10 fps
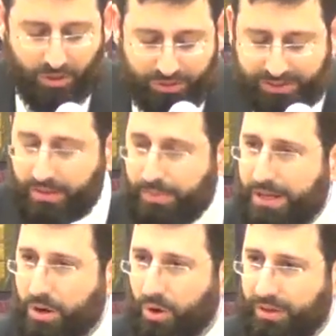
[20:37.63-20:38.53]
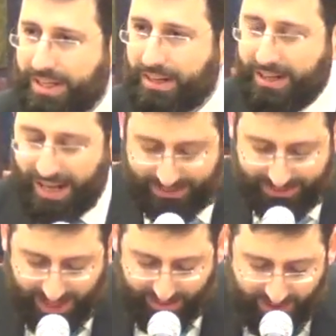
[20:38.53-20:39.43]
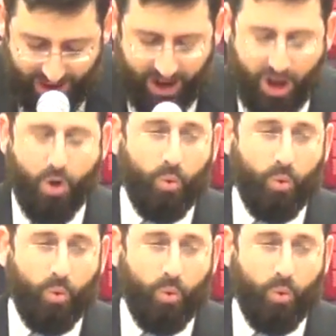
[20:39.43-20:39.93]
used to be called Kiryat Sefer,